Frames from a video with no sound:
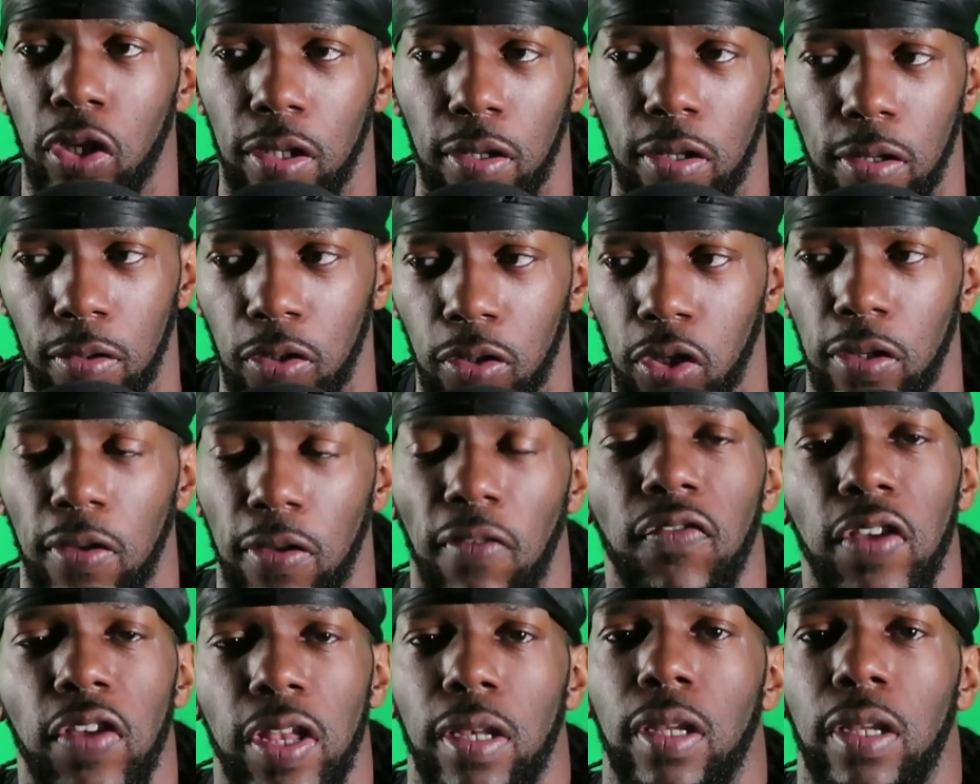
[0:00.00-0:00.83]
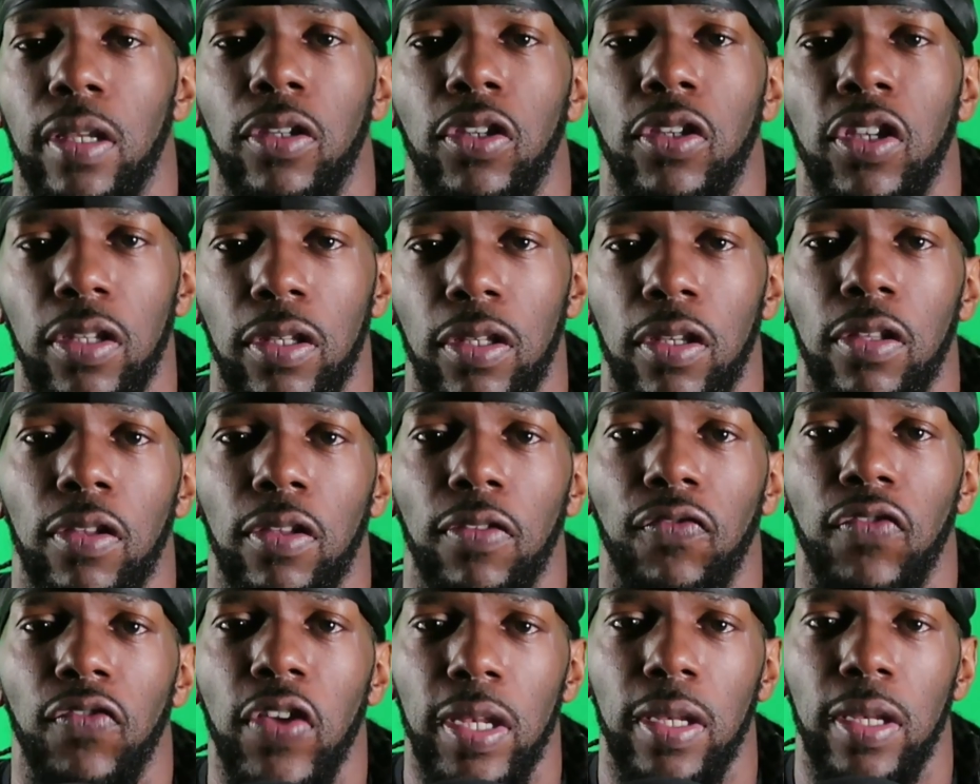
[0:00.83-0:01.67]

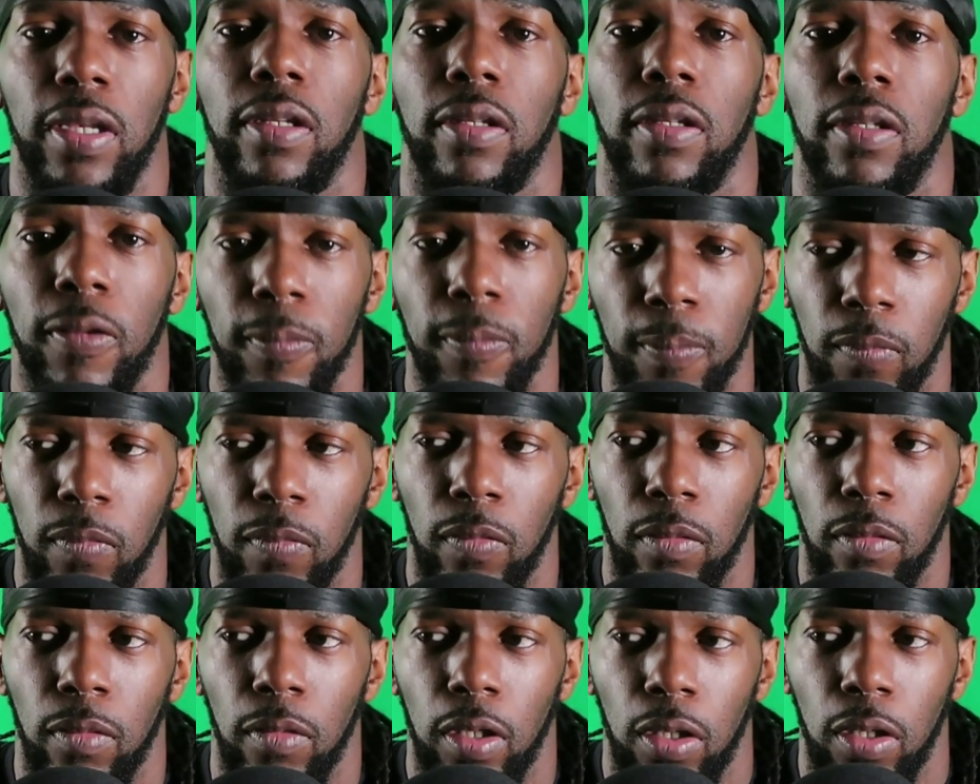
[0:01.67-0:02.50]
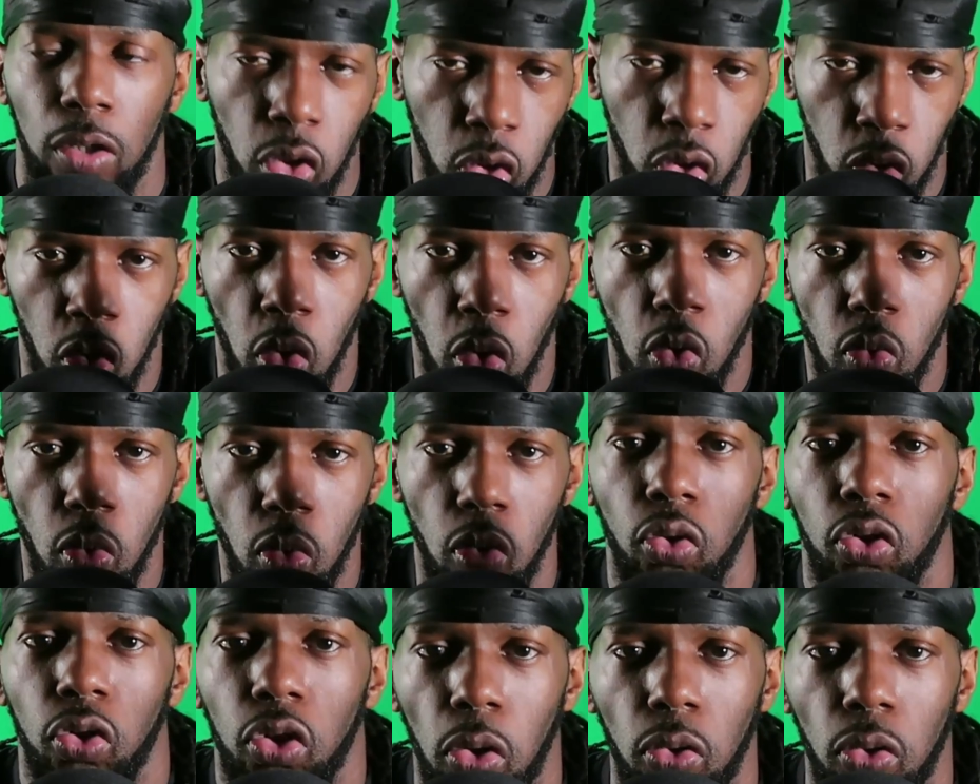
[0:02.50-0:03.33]
fitness guru,
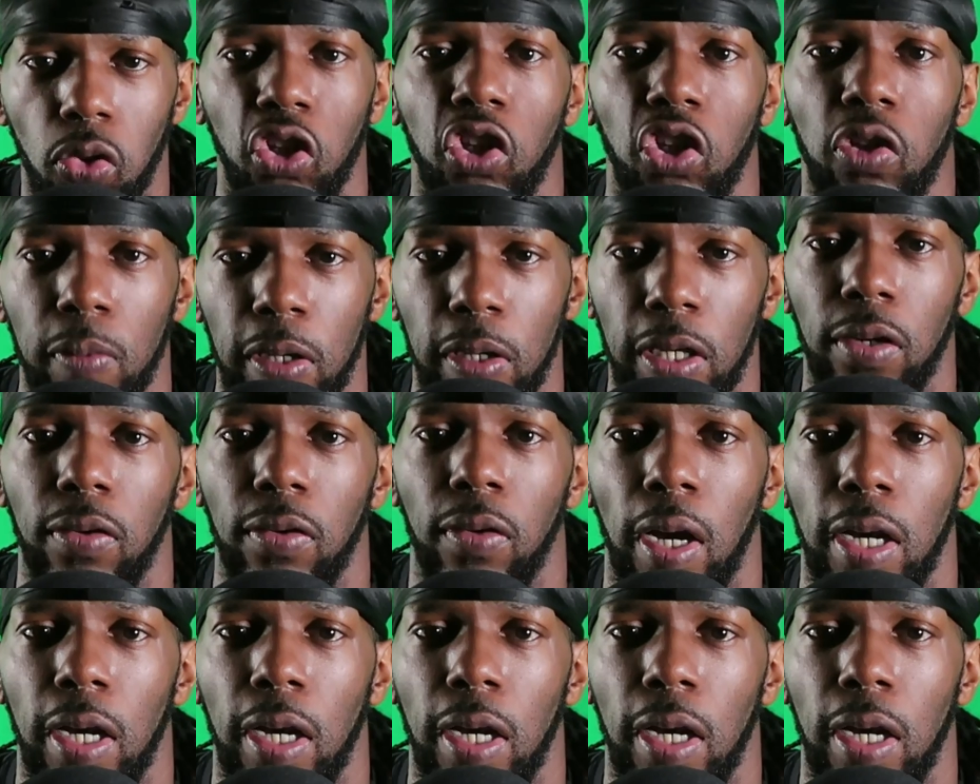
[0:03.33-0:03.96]
so to speak, right?